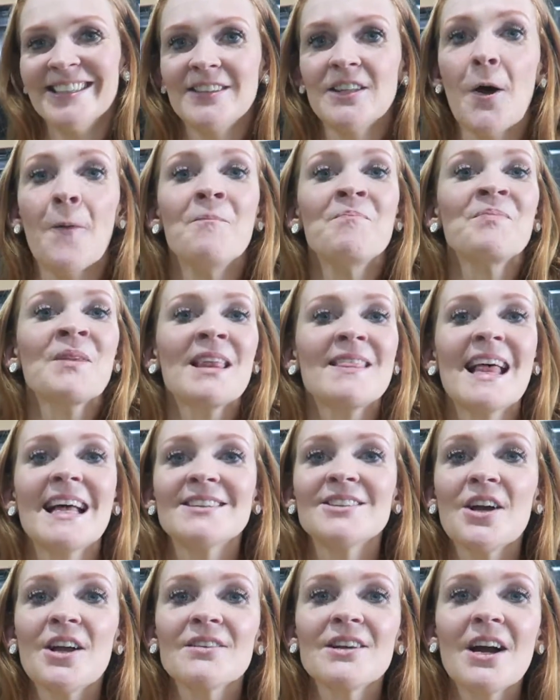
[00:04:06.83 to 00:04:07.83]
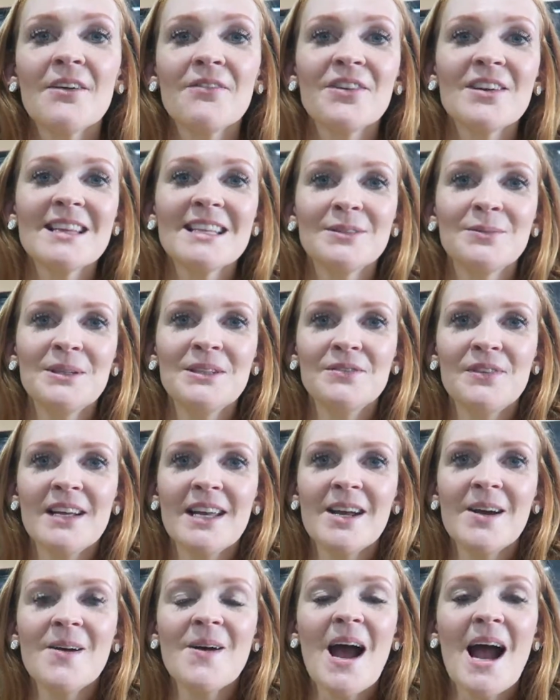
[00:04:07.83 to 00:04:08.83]
So that's all I've got for this week's
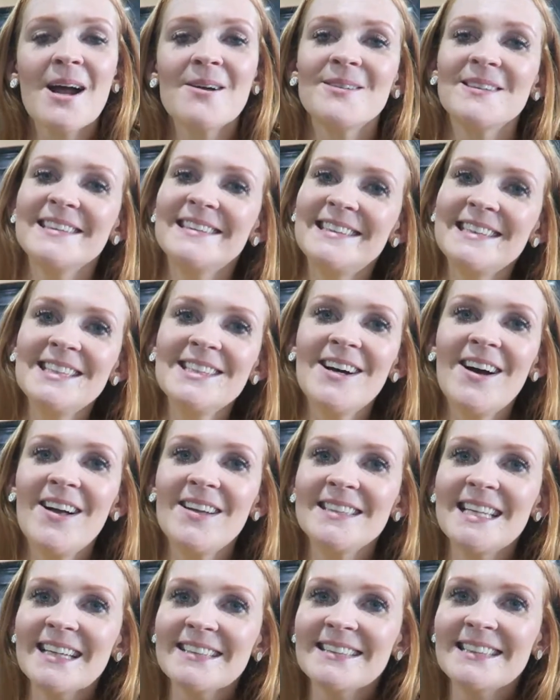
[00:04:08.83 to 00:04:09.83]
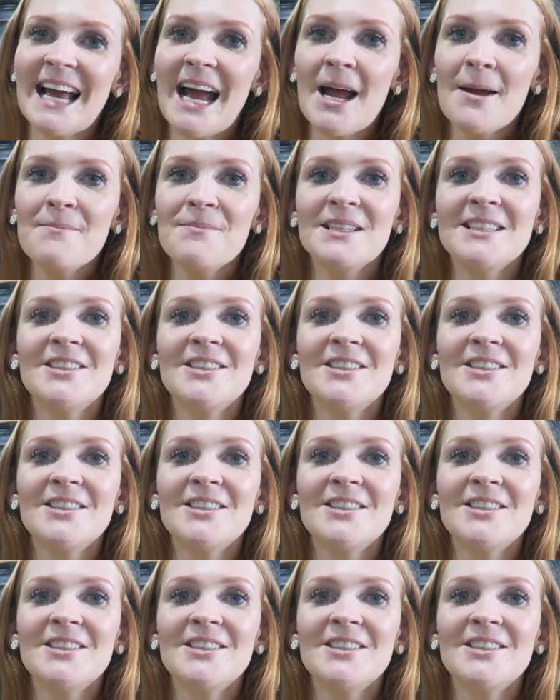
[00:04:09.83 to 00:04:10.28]
video. I will see you all next time.